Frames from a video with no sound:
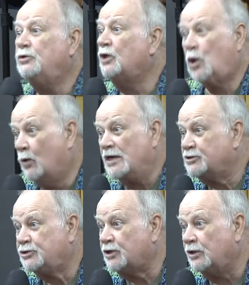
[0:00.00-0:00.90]
It
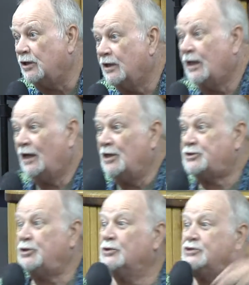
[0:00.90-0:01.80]
won't cause you to
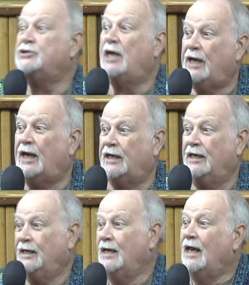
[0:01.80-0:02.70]
question
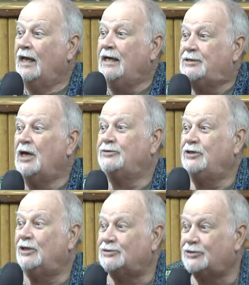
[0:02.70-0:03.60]
unless you're
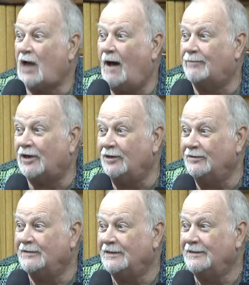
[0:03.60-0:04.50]
sinning and
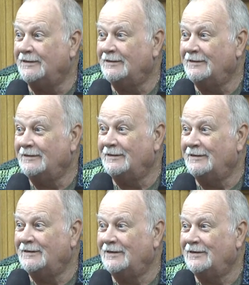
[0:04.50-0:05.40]
he tells you to
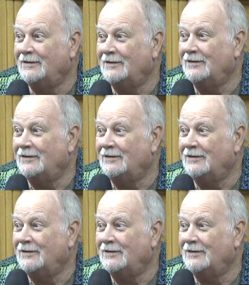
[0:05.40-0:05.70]
stop it.